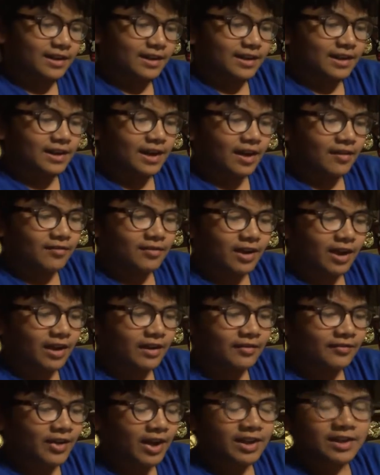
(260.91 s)
And
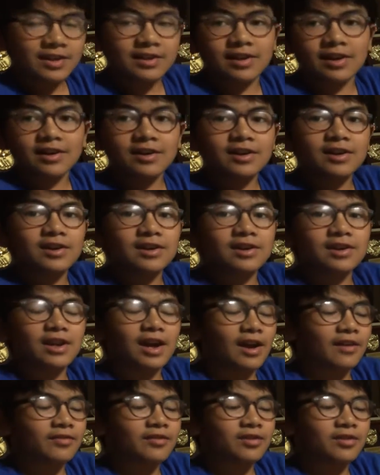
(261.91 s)
I've had to done this
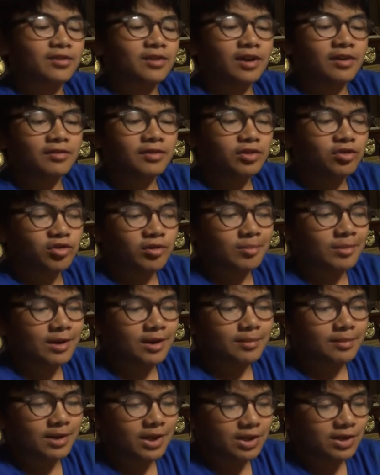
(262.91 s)
after every trip to the
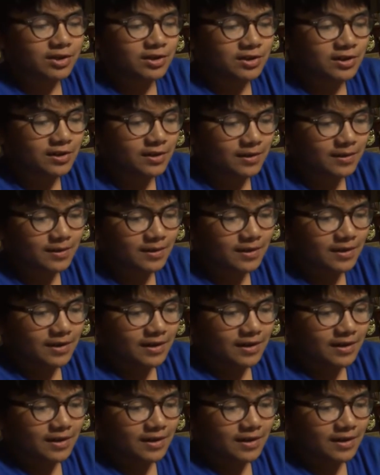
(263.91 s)
beach too,